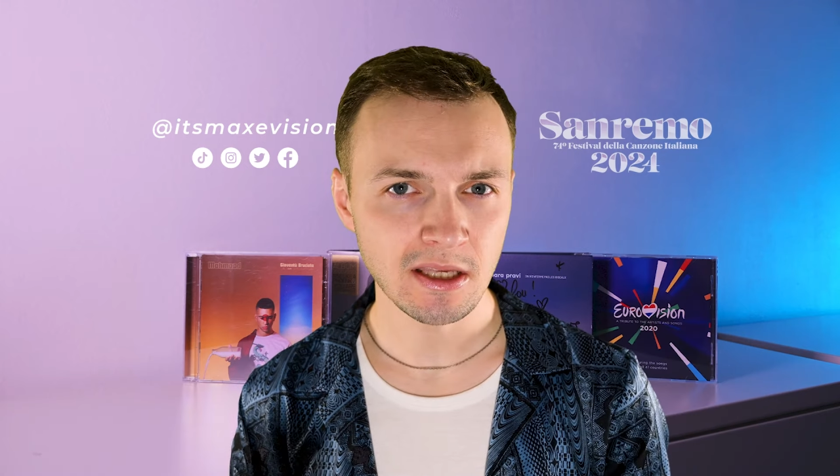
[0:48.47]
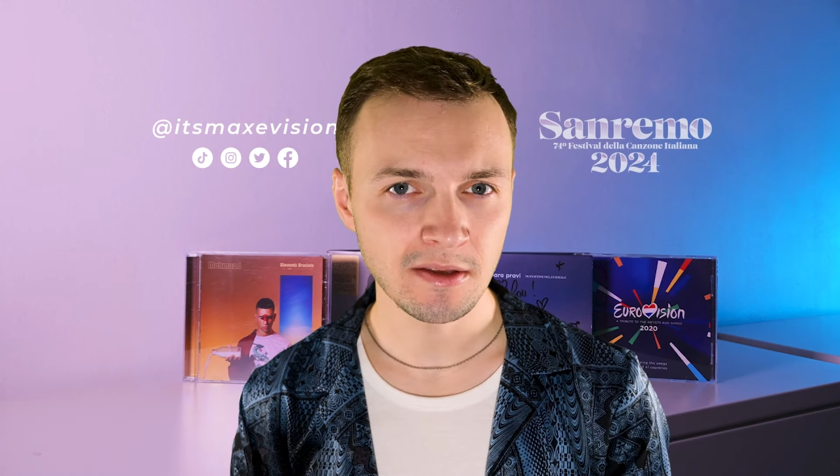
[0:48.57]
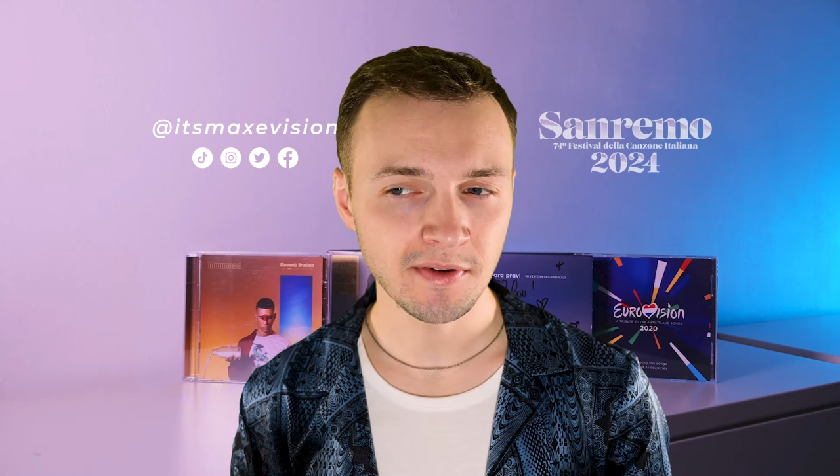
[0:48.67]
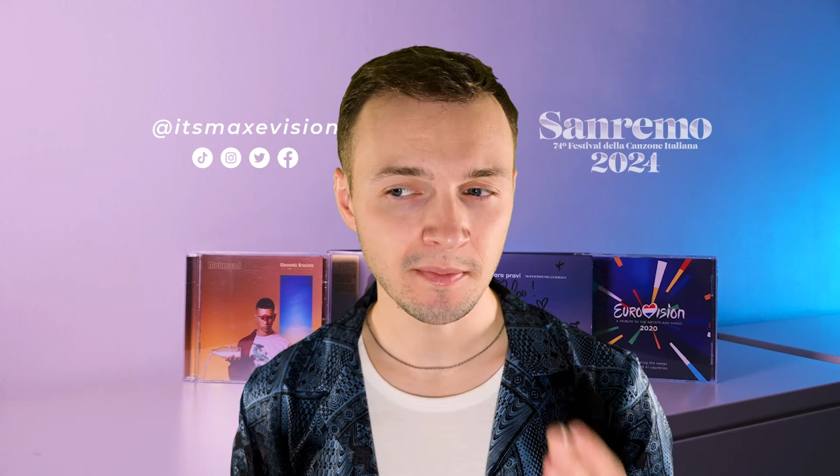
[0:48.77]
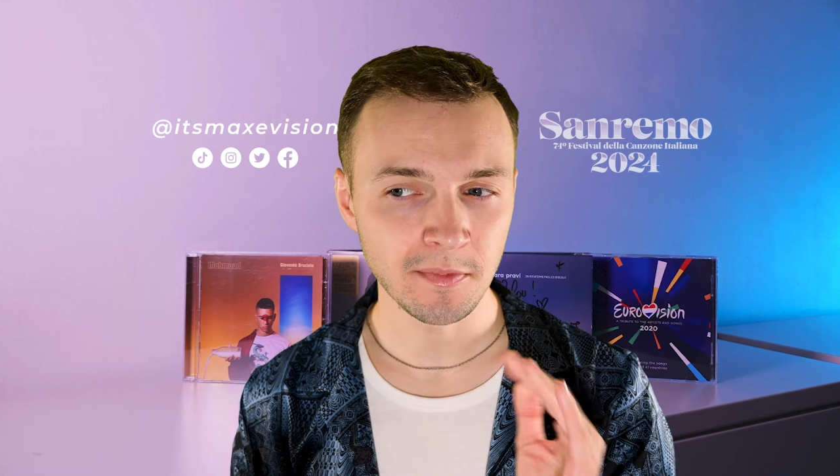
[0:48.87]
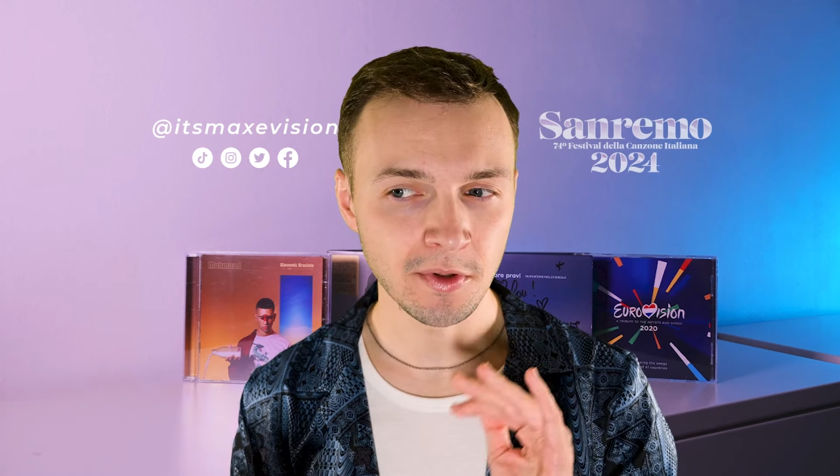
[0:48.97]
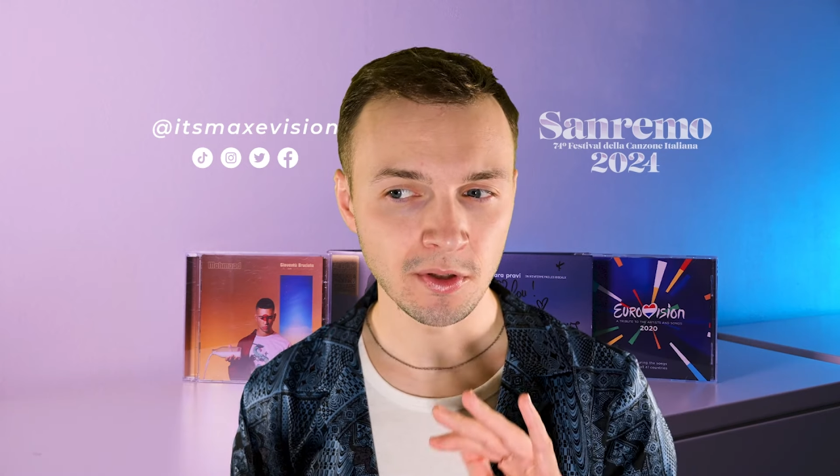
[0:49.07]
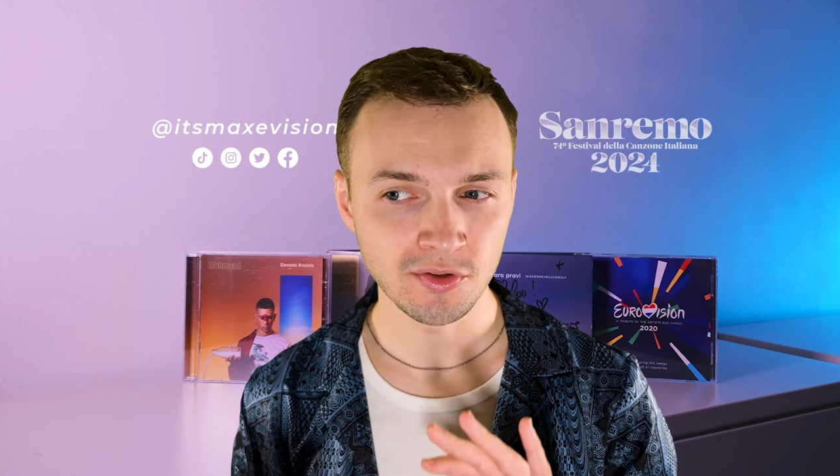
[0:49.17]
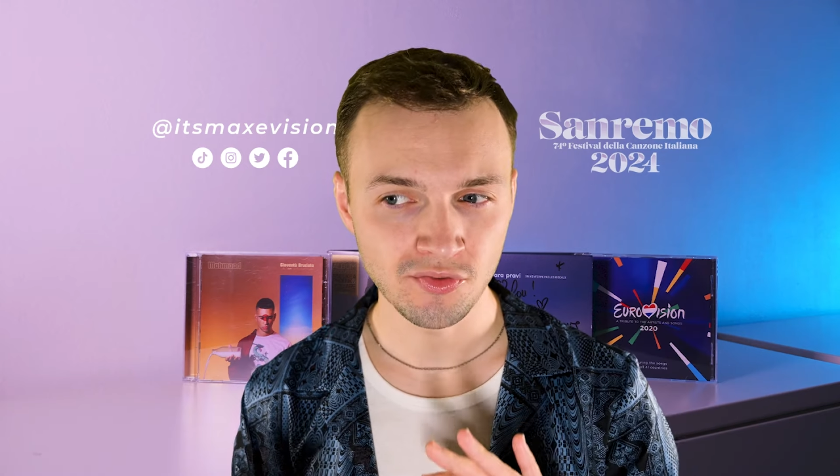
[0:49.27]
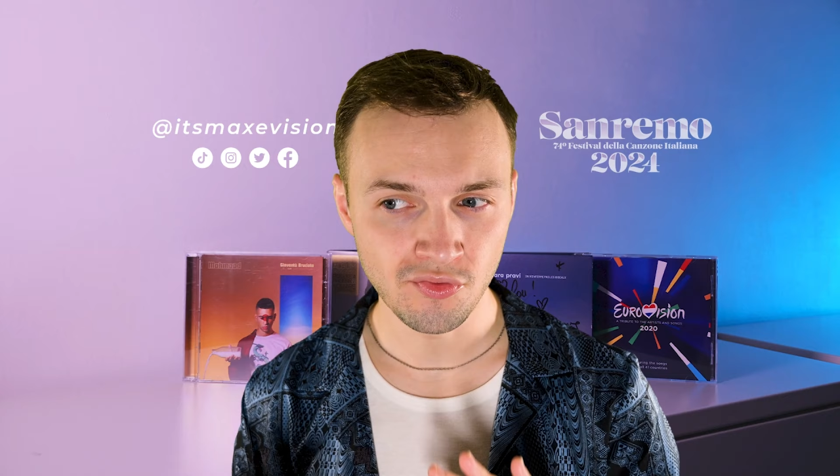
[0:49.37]
if I'm
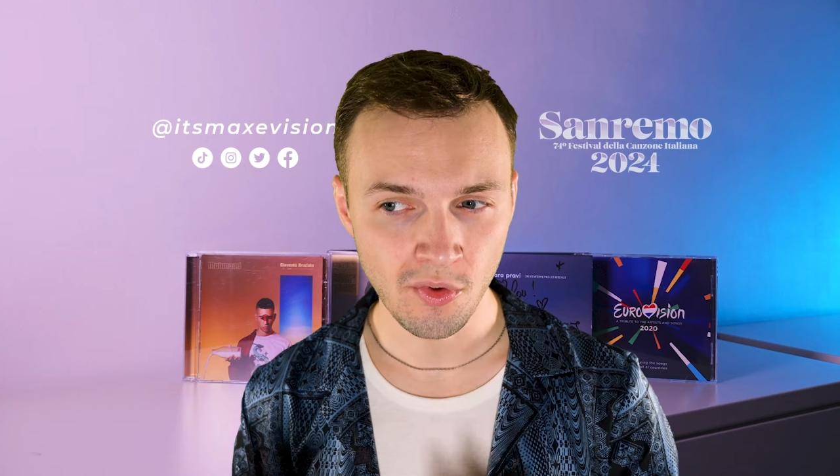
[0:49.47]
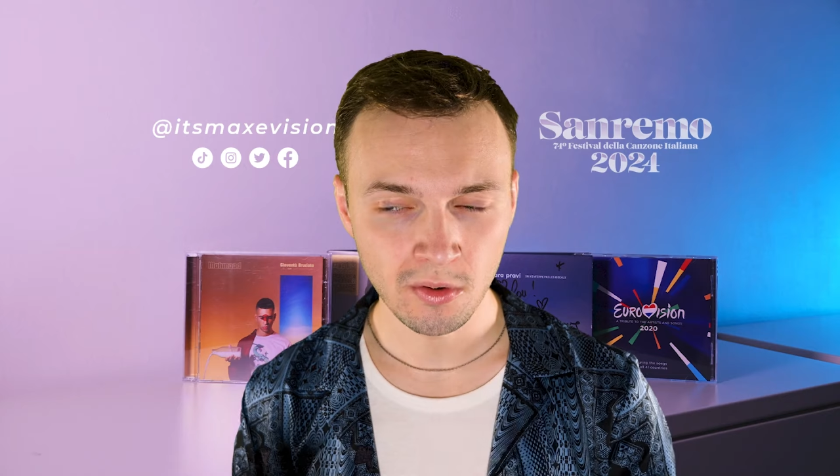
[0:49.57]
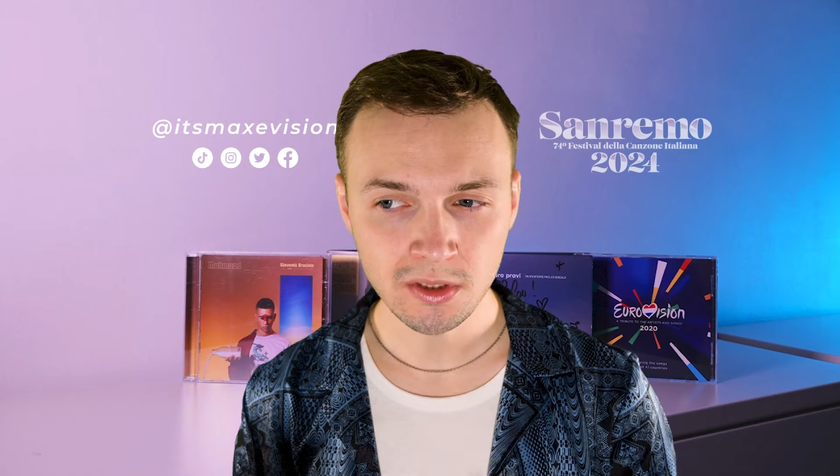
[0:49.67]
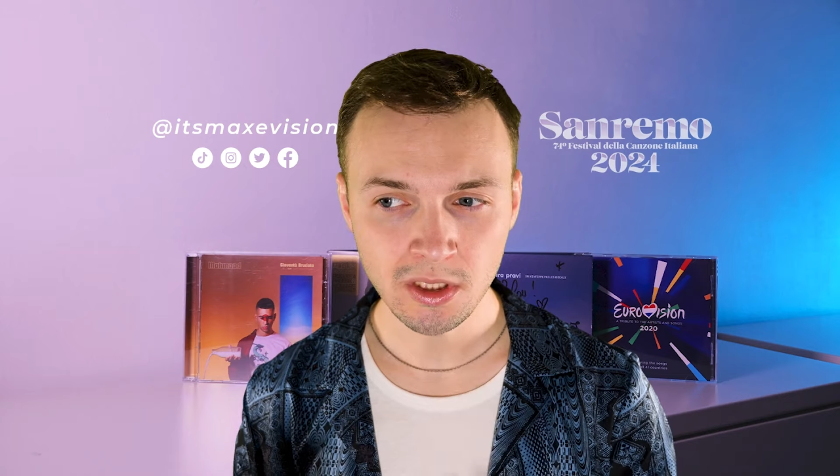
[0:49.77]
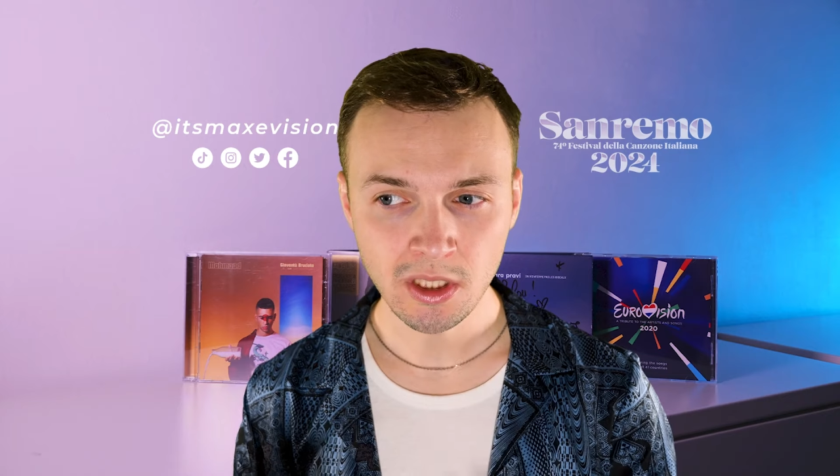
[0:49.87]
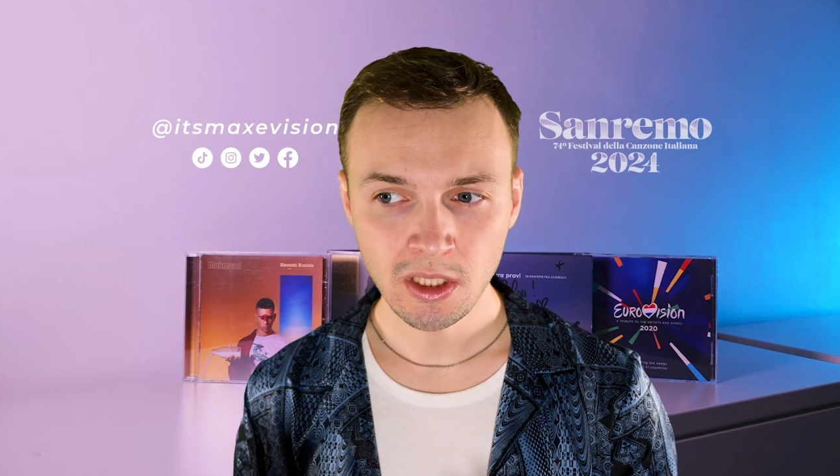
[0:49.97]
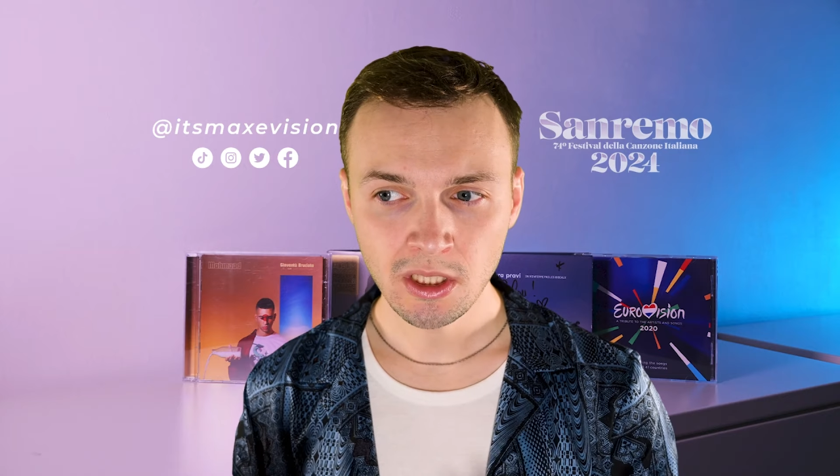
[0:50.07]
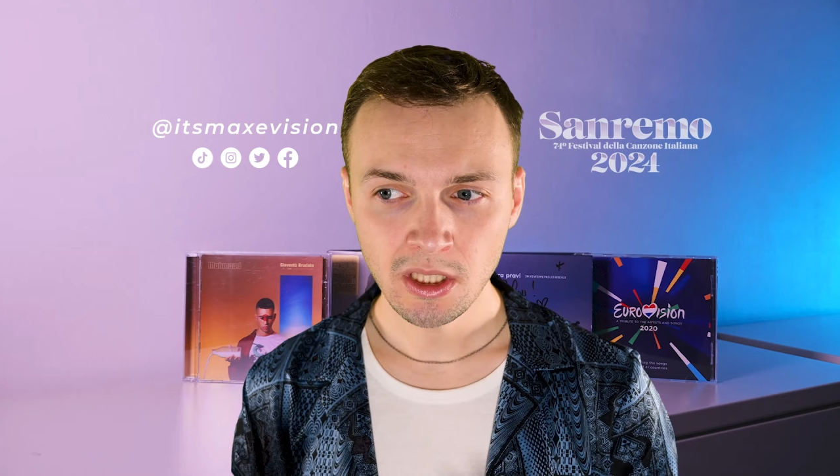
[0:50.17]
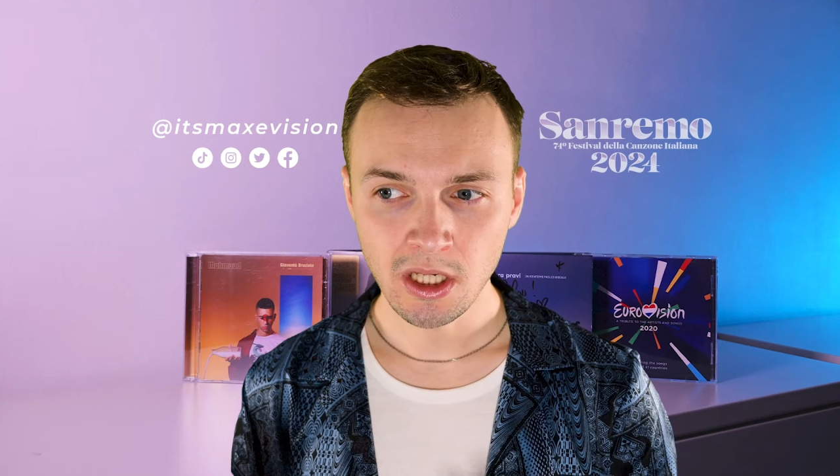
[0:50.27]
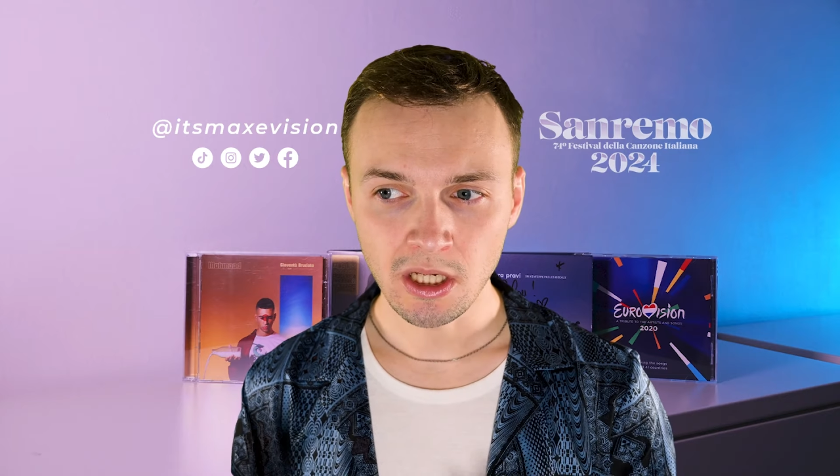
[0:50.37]
not wrong.
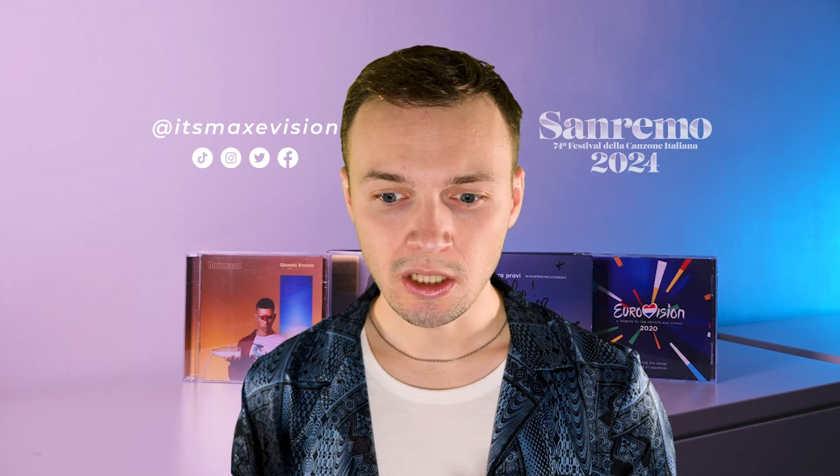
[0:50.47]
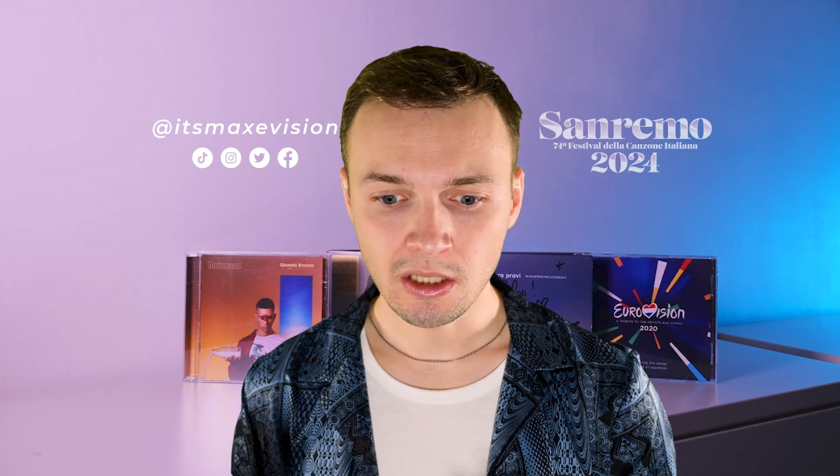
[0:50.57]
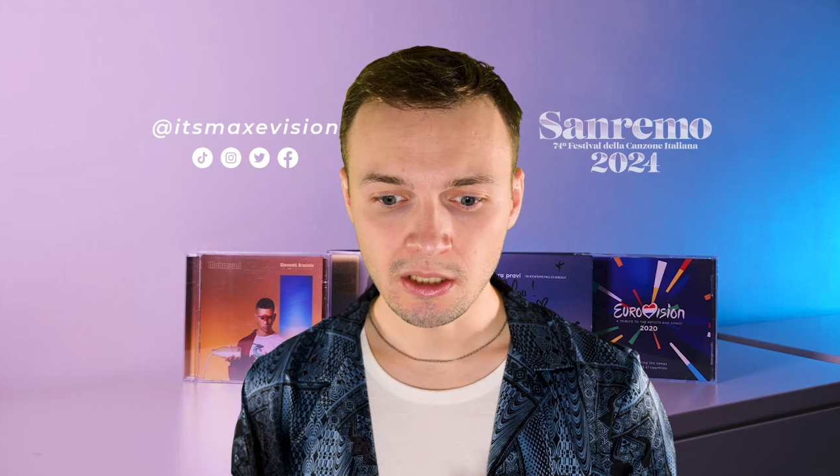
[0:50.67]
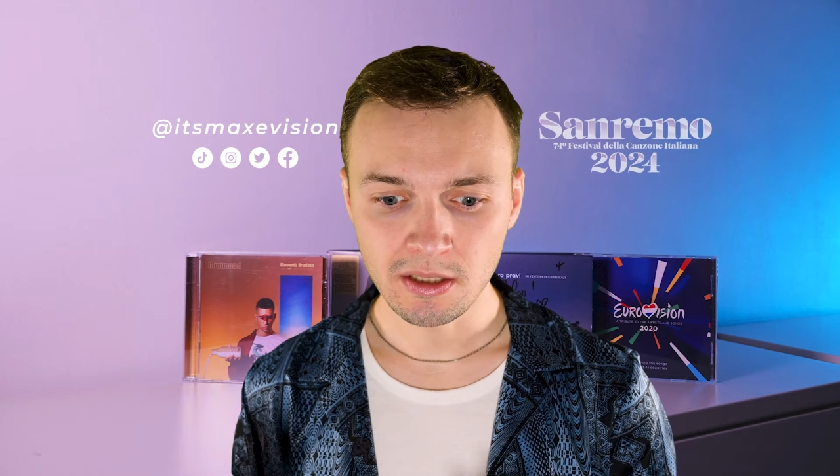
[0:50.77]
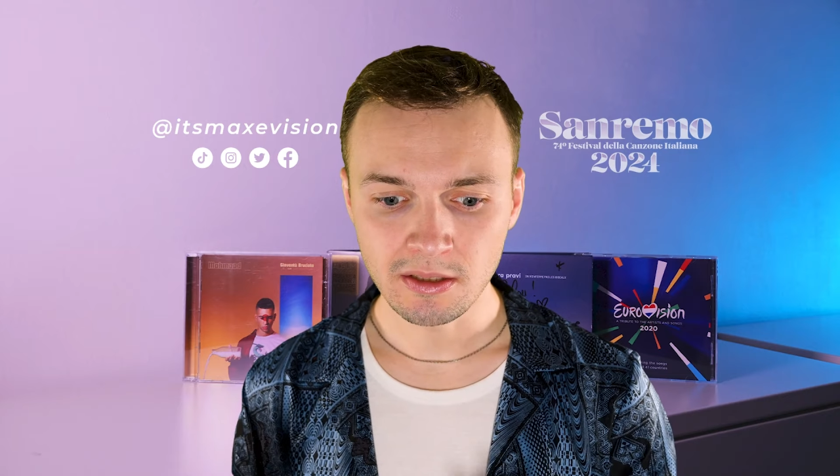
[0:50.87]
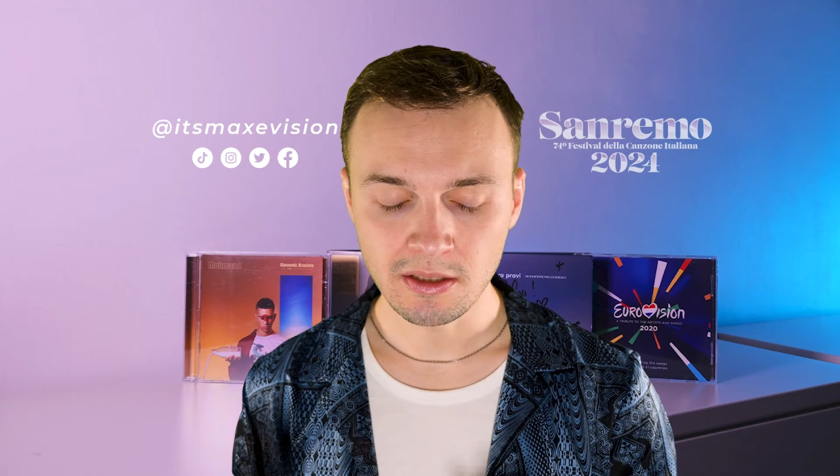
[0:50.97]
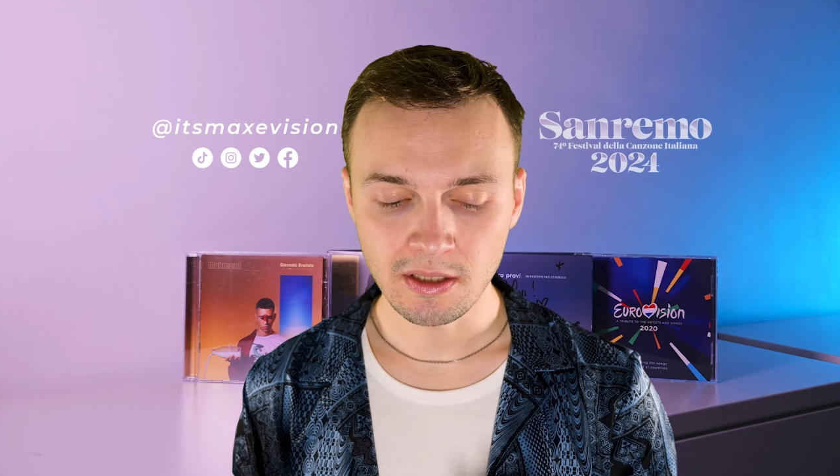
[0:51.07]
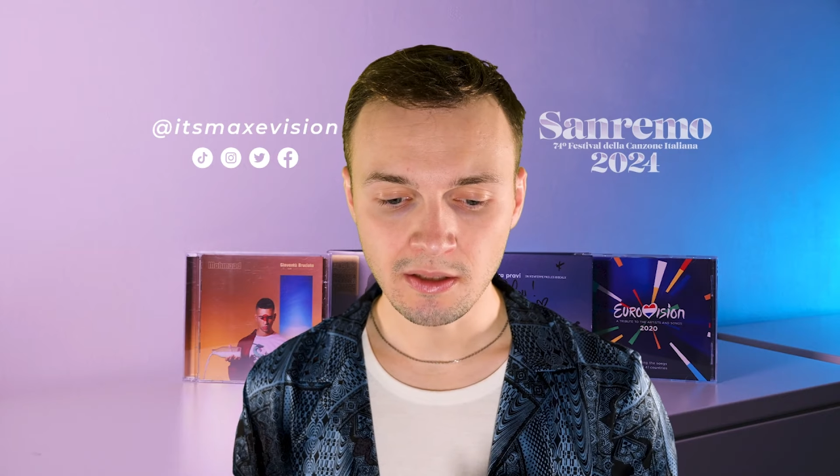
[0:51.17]
I